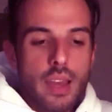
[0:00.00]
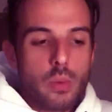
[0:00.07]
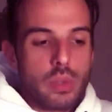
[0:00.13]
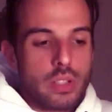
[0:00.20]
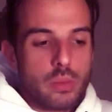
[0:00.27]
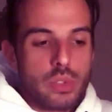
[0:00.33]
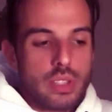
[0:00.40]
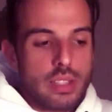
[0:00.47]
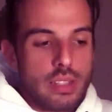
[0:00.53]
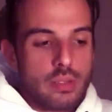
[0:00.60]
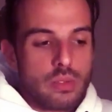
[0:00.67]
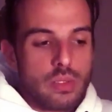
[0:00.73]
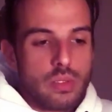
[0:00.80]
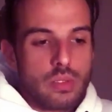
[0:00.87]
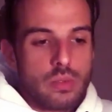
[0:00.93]
when he was
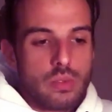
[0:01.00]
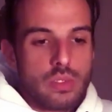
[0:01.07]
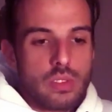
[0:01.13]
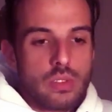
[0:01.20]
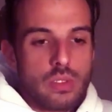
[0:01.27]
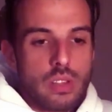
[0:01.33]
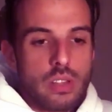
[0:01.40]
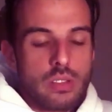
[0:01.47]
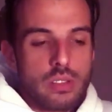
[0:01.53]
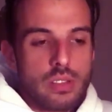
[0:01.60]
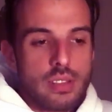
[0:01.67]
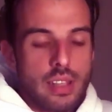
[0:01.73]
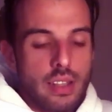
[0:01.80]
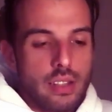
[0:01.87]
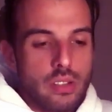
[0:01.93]

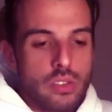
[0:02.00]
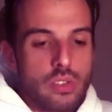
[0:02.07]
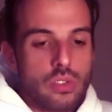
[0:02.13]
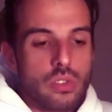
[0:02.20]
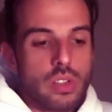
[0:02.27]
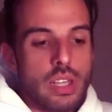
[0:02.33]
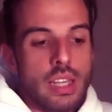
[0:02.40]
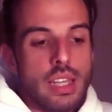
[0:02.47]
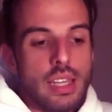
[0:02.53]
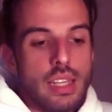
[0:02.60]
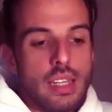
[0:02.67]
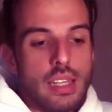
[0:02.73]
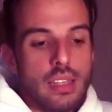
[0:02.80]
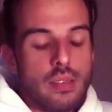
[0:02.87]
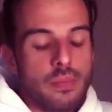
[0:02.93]
telling the story,
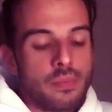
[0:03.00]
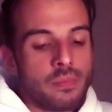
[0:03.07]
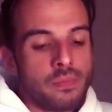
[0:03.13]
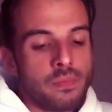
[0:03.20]
he